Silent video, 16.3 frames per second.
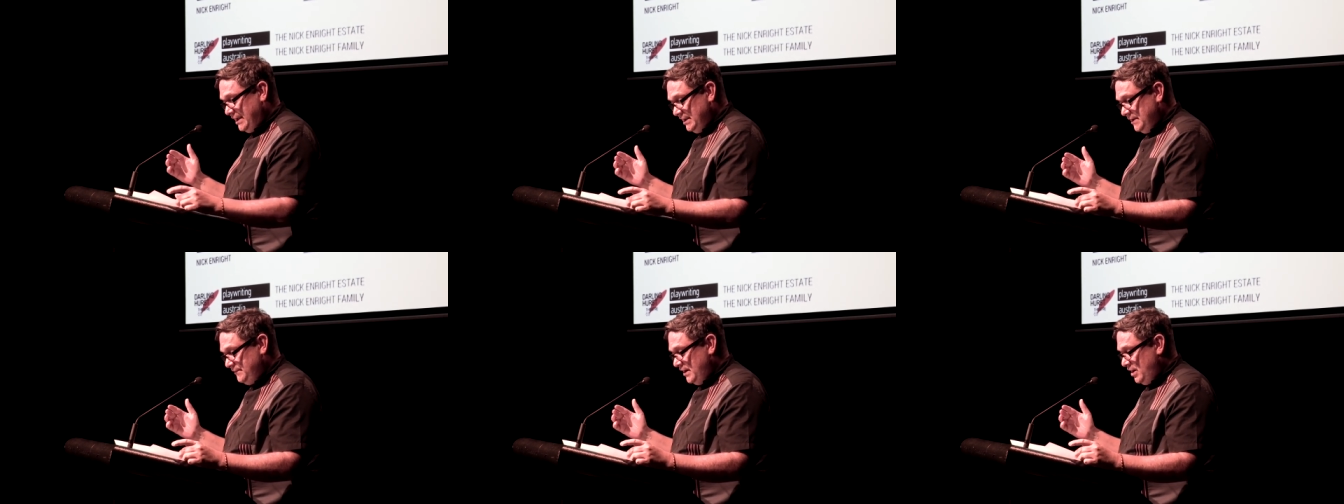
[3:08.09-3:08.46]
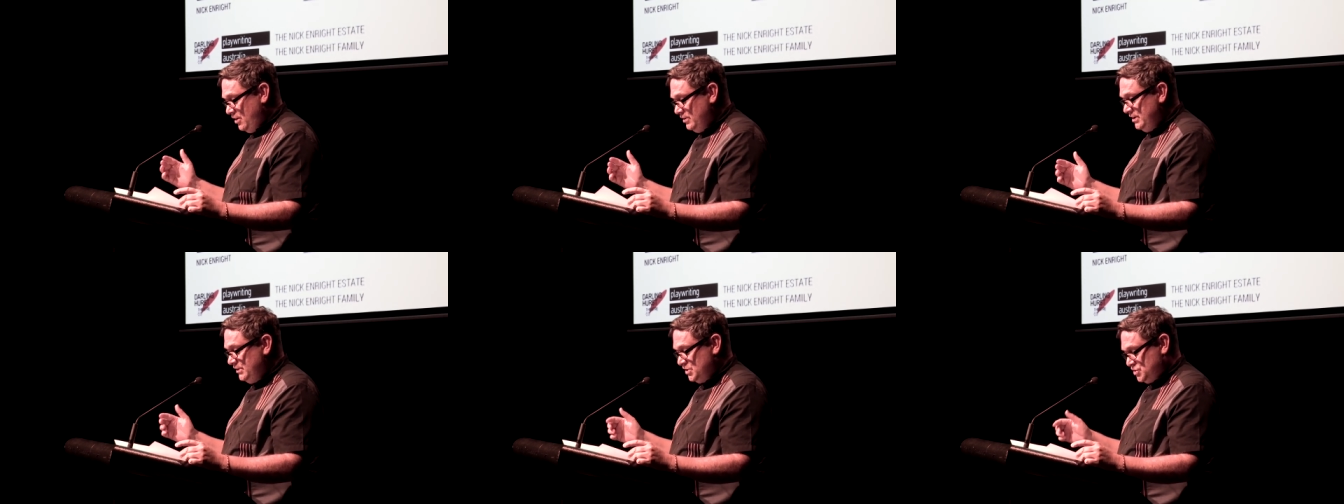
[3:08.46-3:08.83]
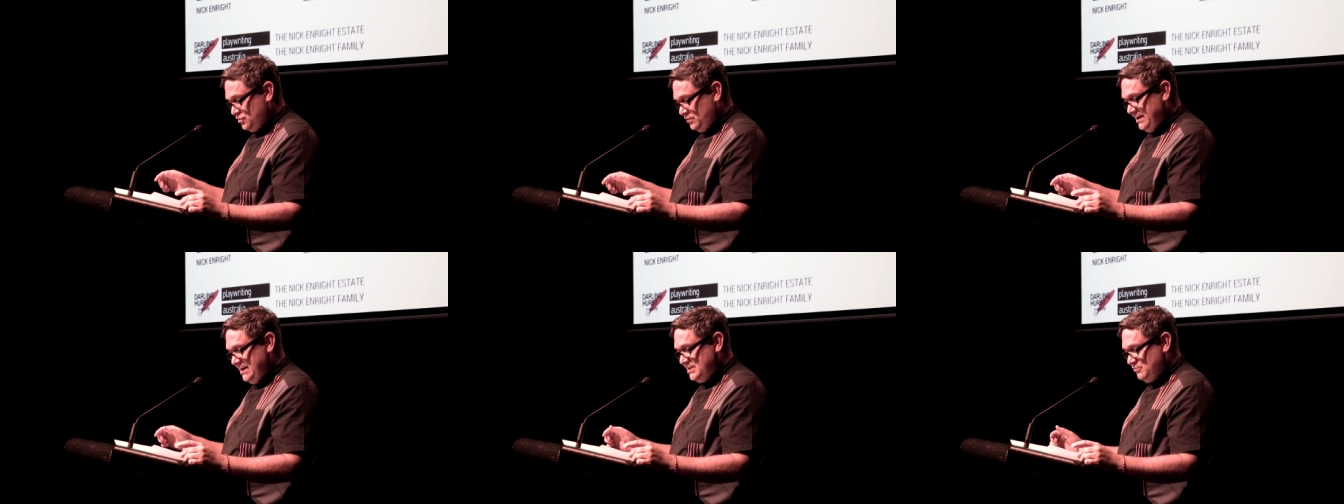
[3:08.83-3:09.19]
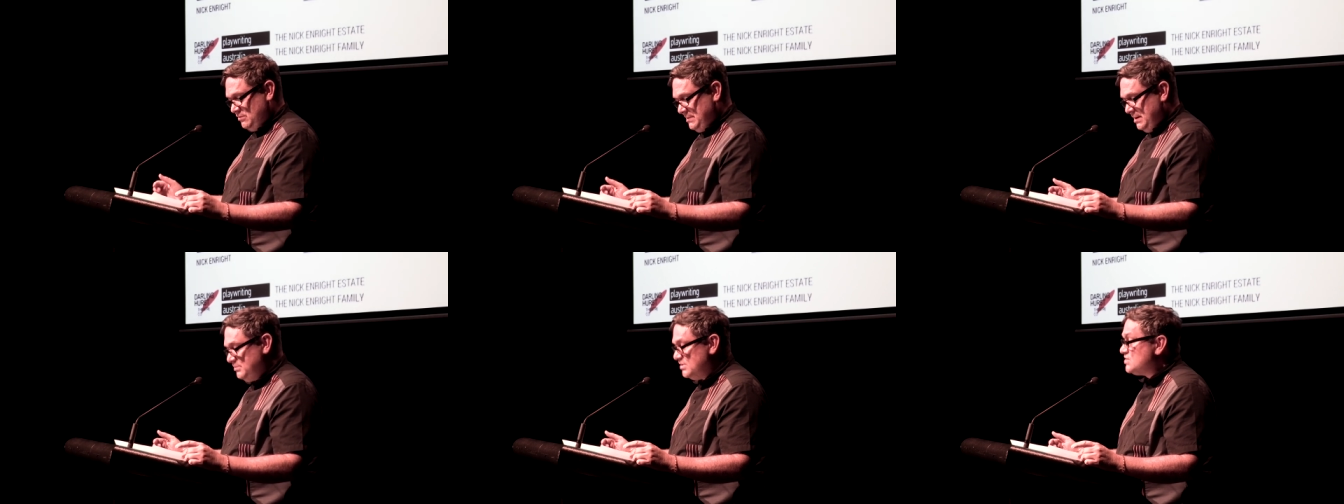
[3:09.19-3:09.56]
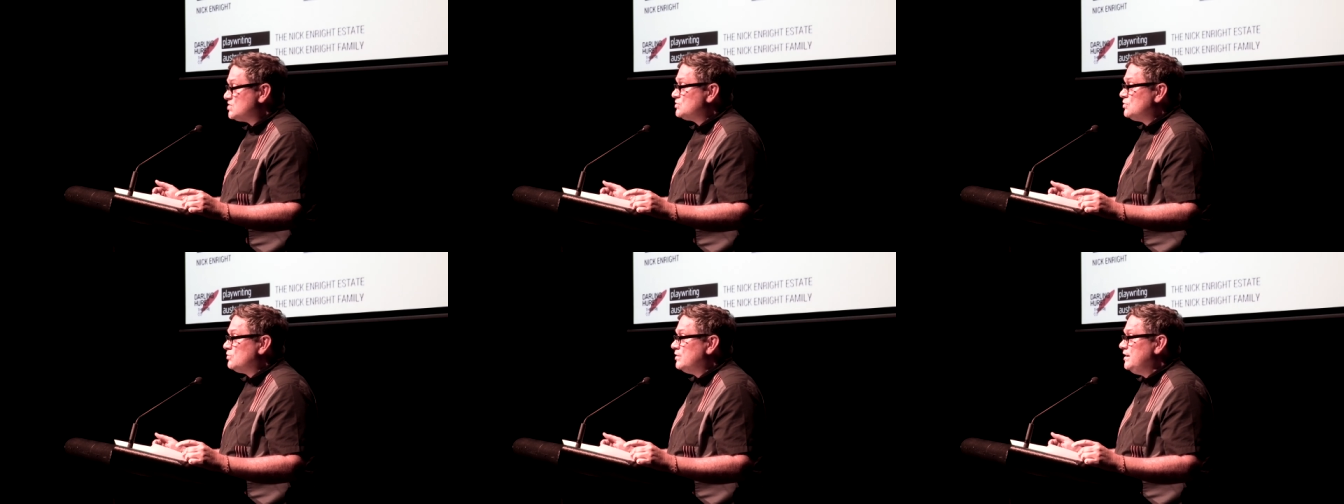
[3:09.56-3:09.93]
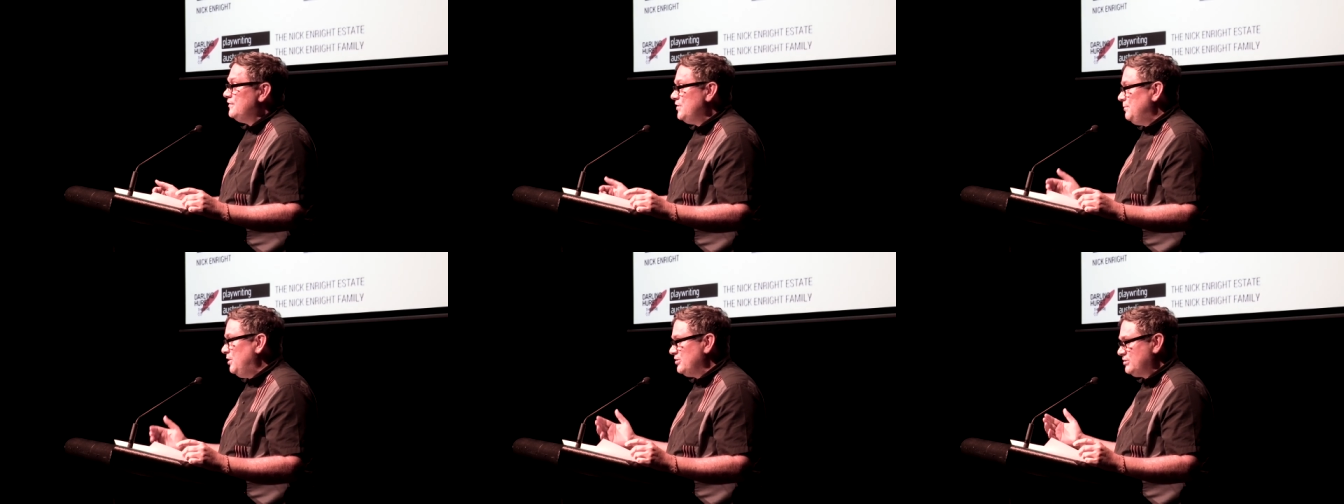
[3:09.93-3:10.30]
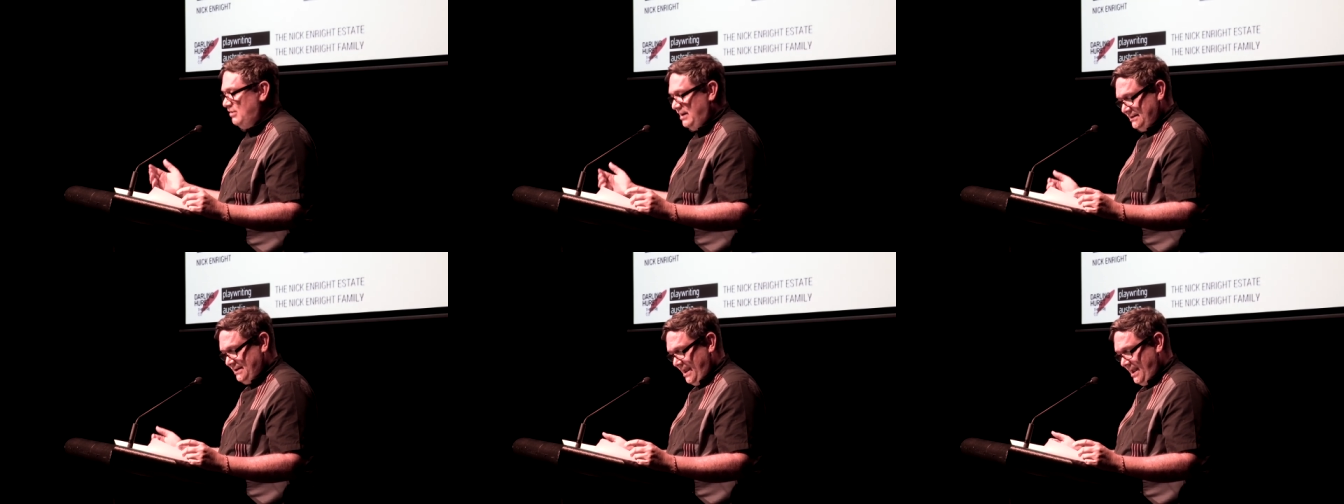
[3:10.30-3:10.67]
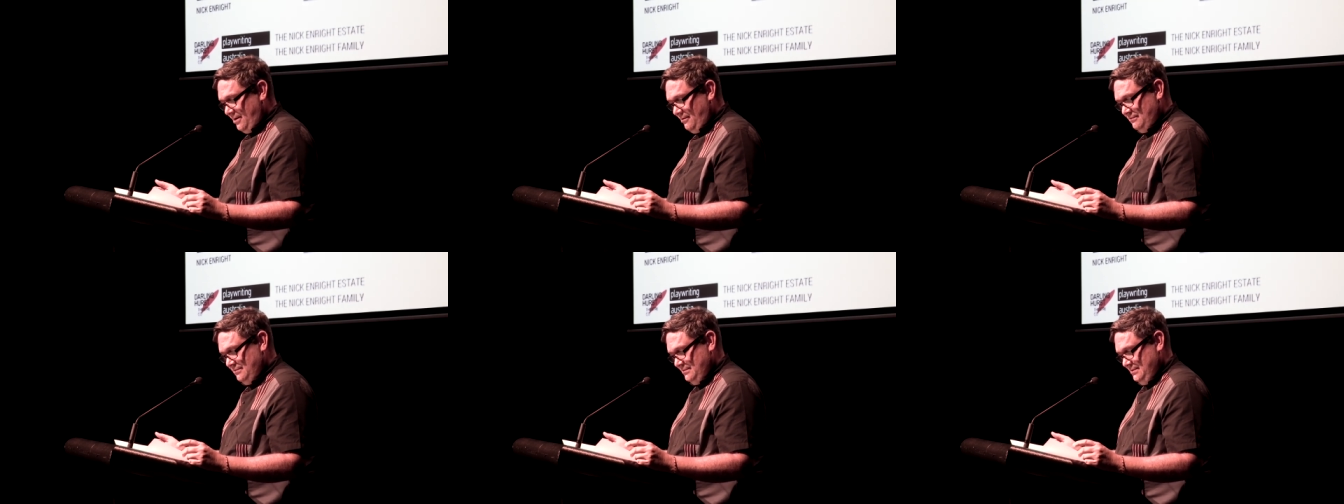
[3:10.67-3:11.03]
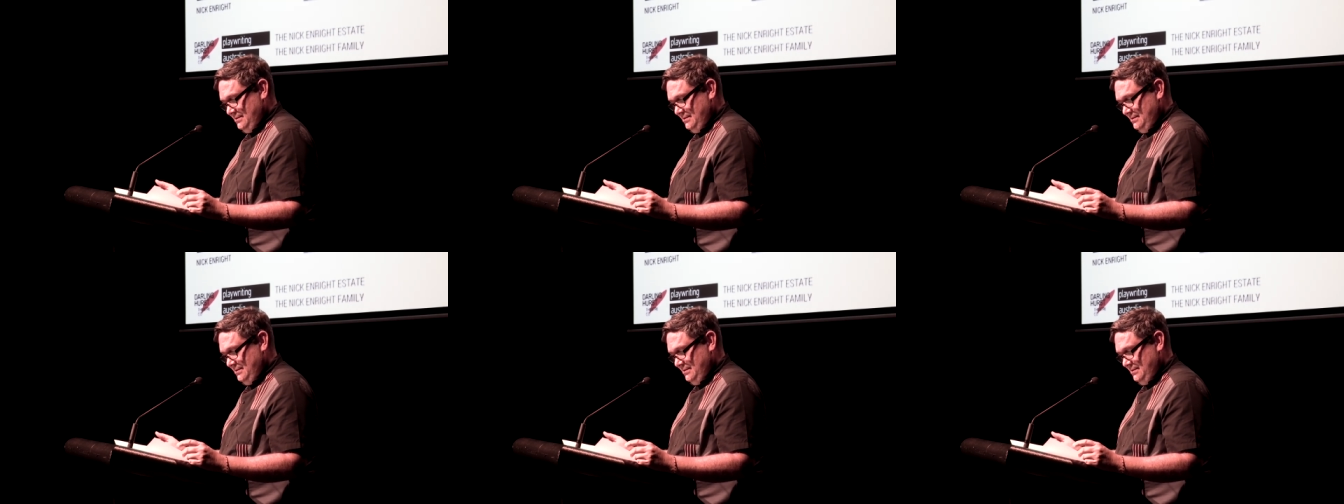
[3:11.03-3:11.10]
leaving only the tree to remember the story of the moth like now.